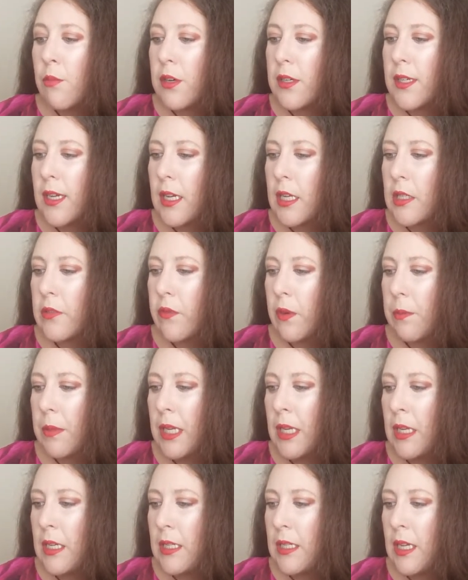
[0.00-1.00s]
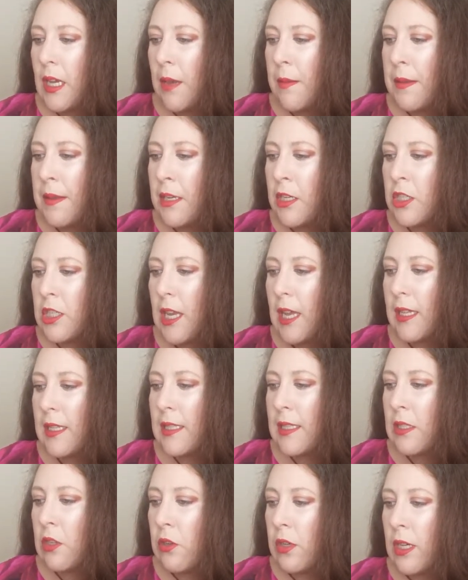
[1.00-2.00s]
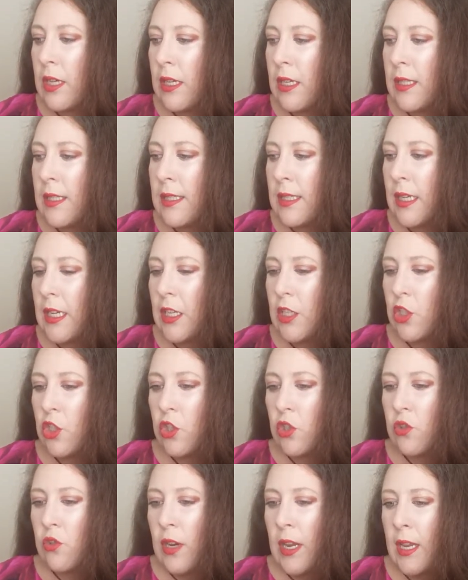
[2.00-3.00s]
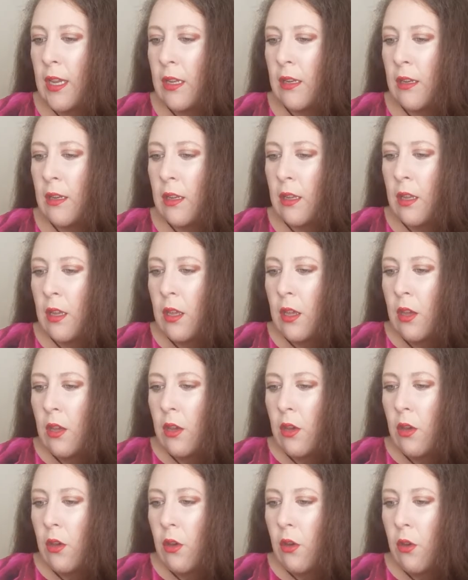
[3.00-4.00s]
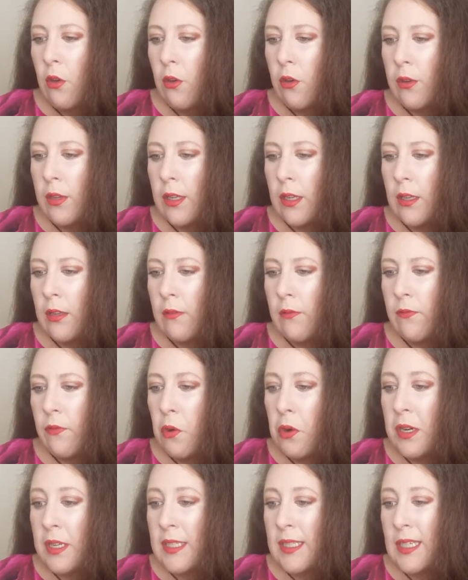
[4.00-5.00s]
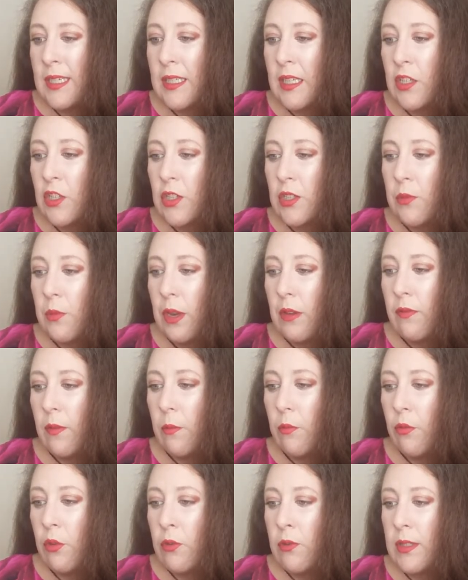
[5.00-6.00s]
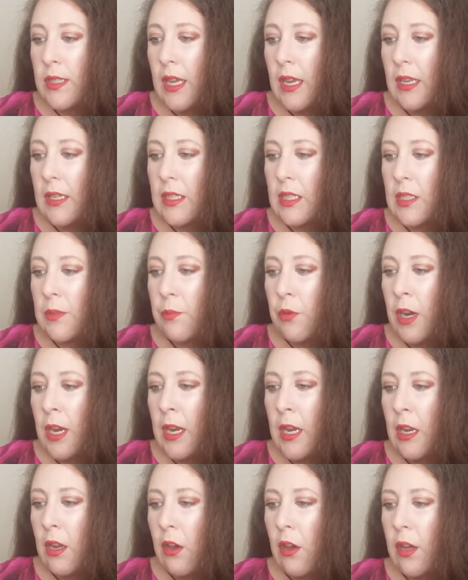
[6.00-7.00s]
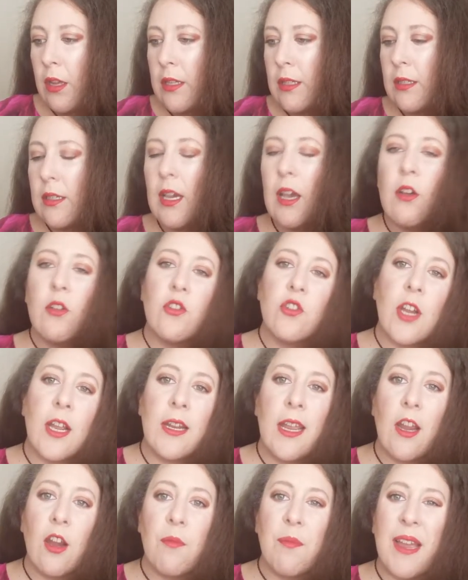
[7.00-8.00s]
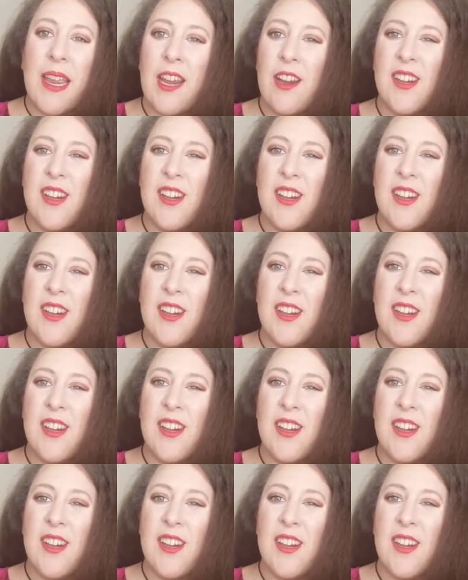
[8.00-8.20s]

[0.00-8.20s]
protects from heat damage, adds silkiness to each strand, hold it four to six inches away from roots, and spray on towel dried hair. My